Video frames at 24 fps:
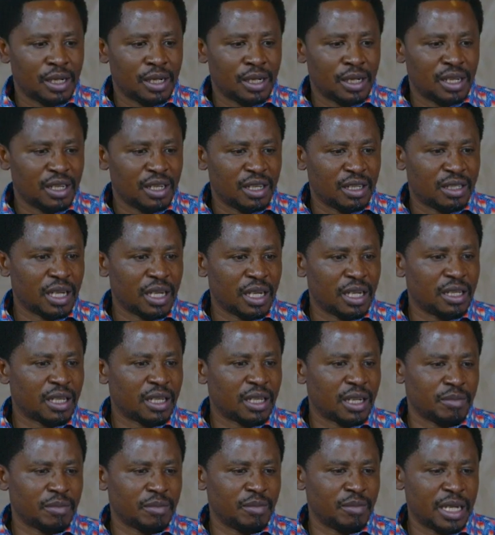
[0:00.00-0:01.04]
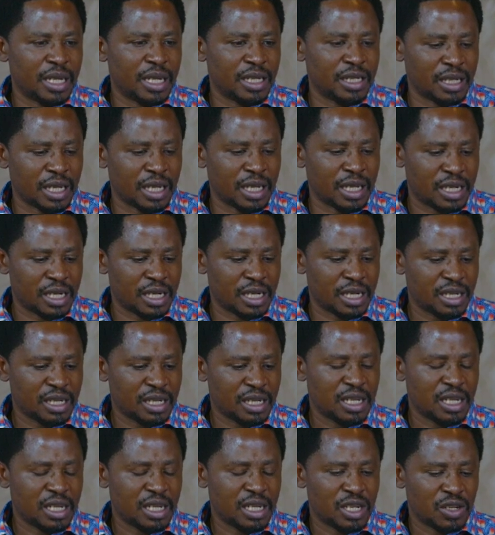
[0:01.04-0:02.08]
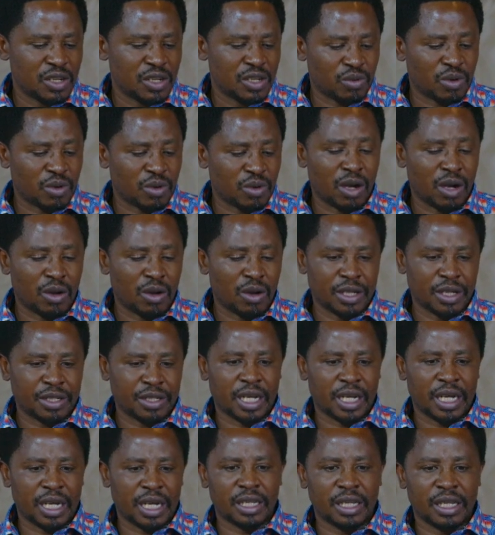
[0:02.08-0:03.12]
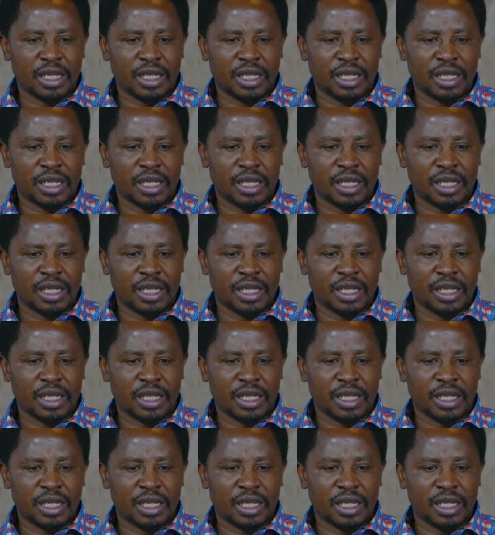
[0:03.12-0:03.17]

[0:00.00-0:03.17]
It's just a reminder to our journey.